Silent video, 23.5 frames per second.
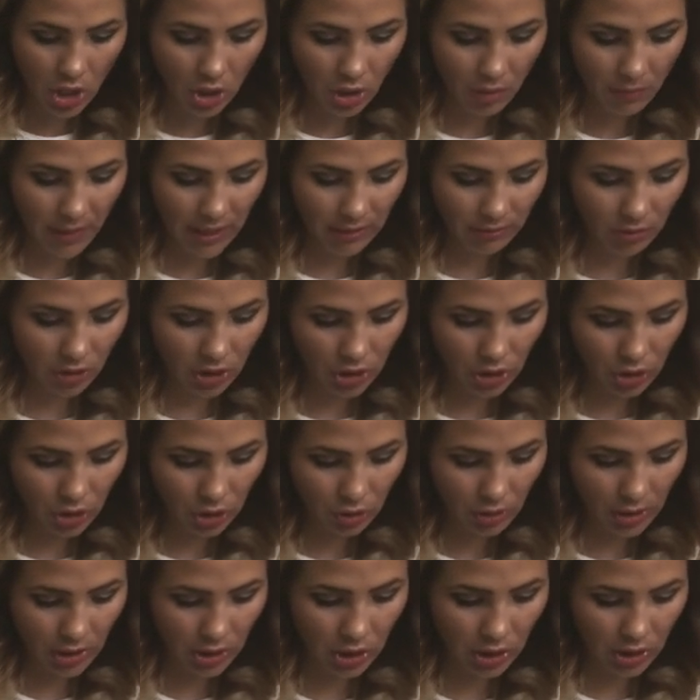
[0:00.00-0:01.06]
You might have to just
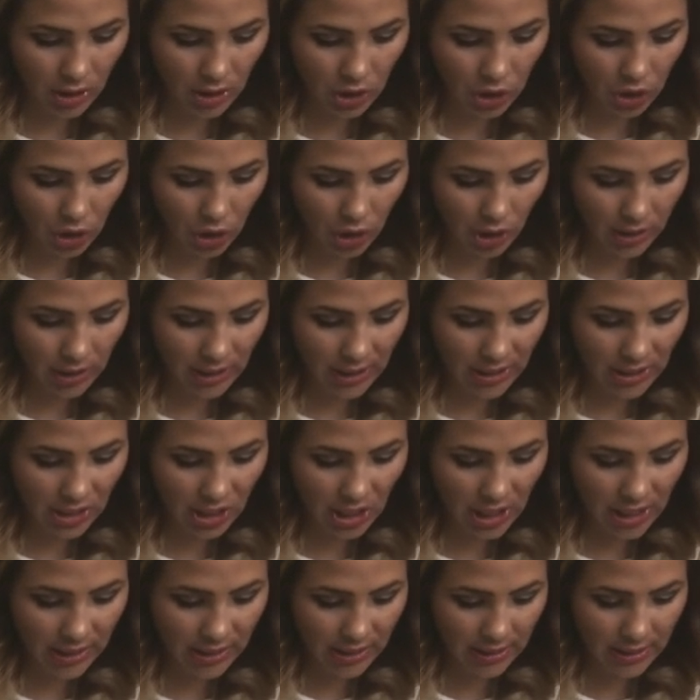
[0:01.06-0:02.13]
stretch the shirt,
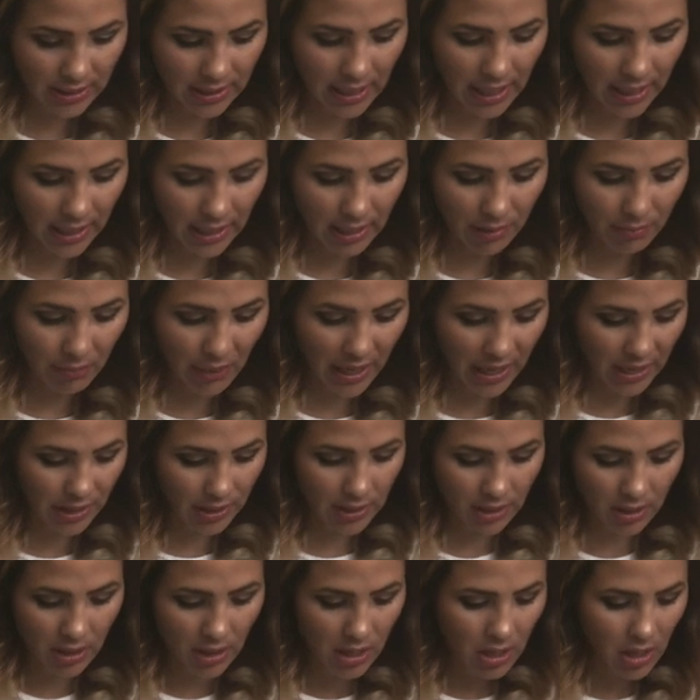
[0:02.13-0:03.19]
adjust a tiny
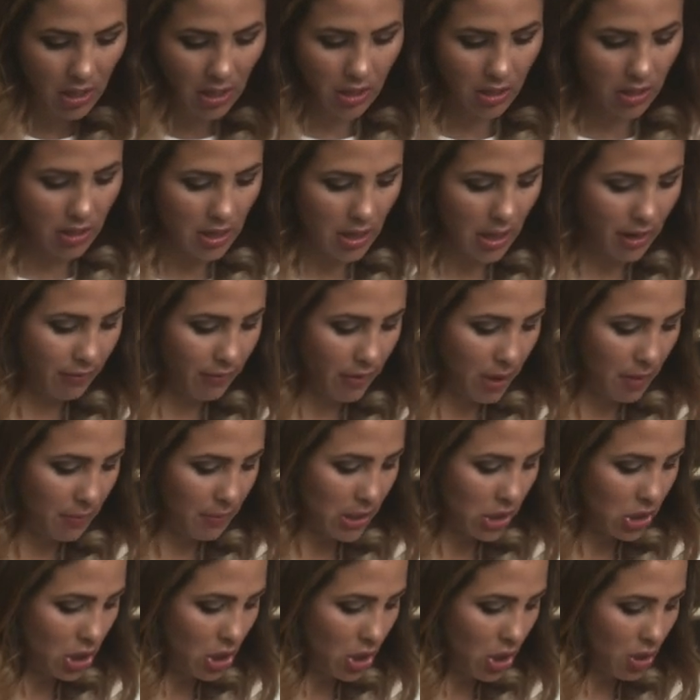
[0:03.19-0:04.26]
bit, not very
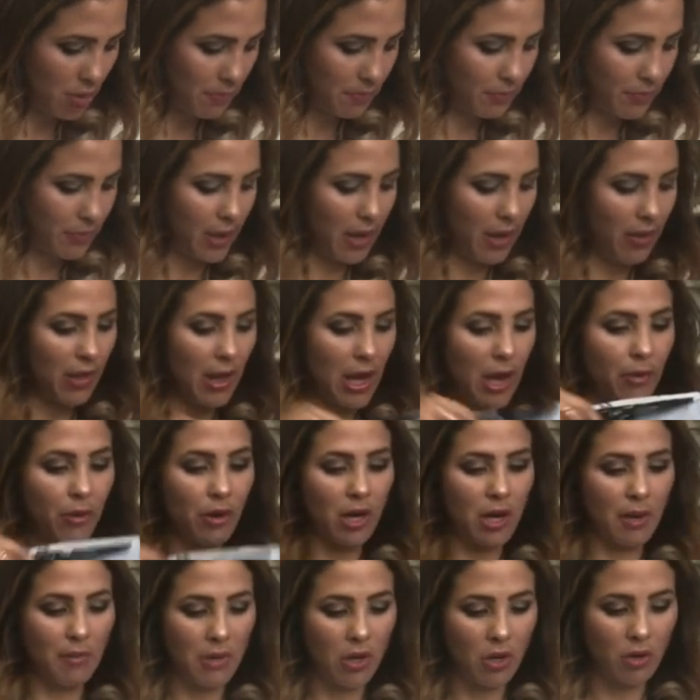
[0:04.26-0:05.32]
much at all. And now we're
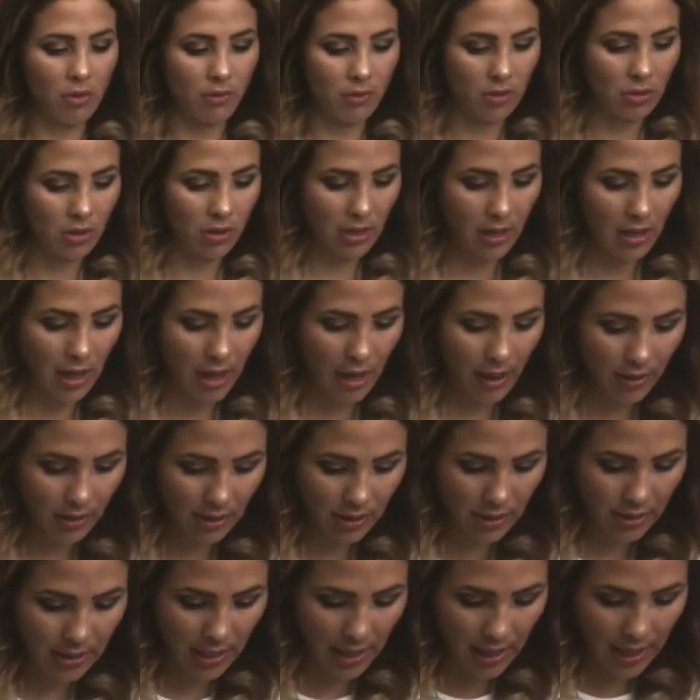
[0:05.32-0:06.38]
coming over to the other
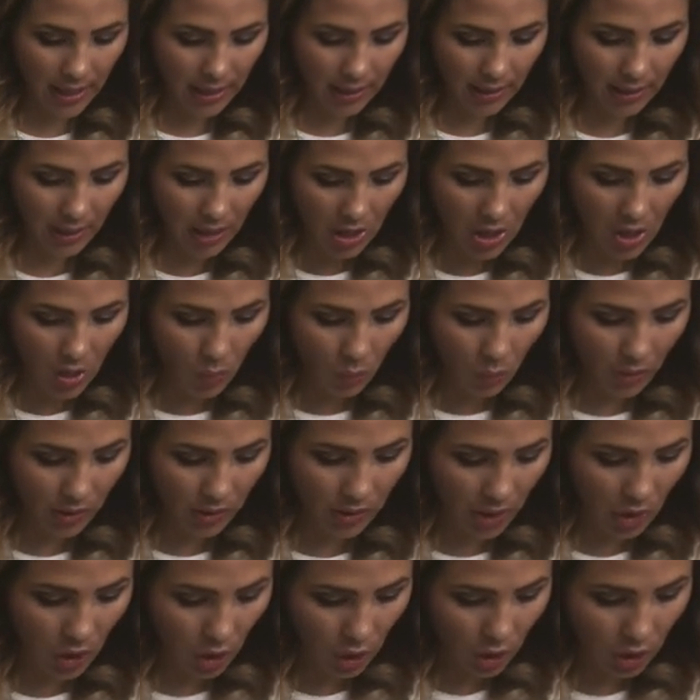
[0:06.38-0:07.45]
side with
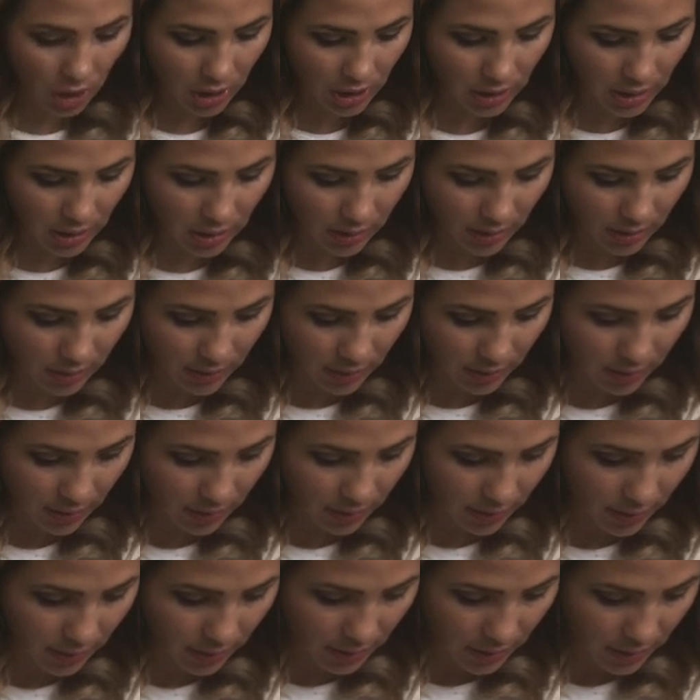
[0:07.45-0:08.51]
the hood
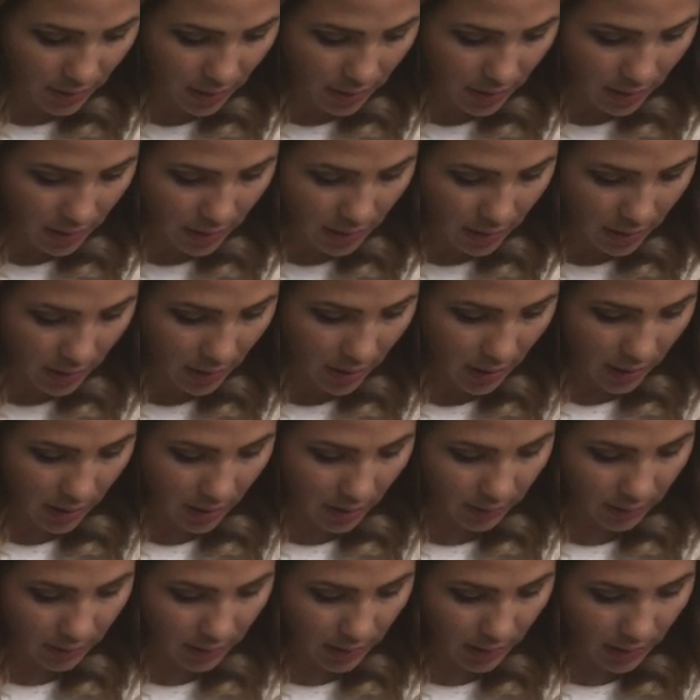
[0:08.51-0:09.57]

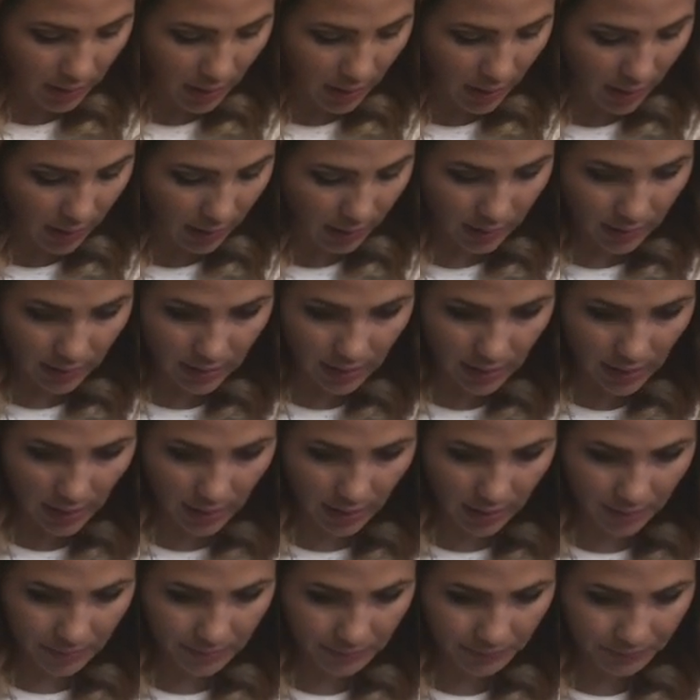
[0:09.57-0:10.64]
on the other
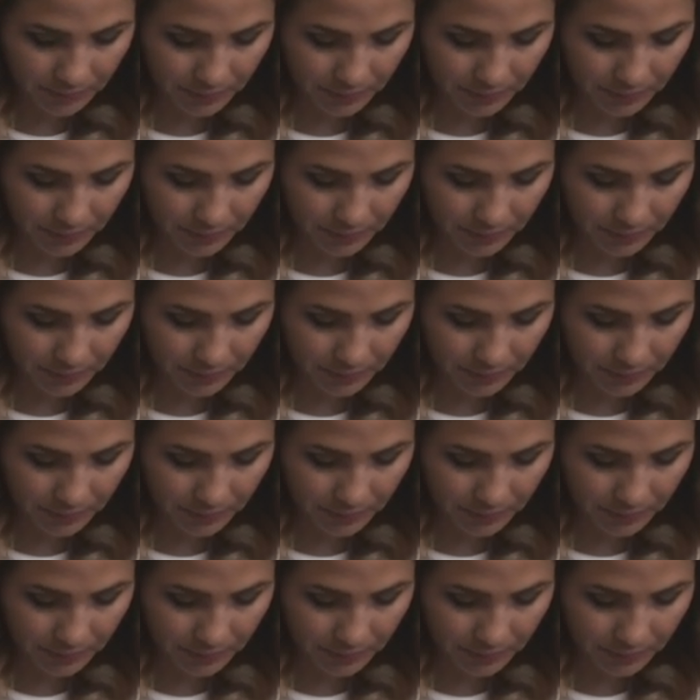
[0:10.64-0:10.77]
side.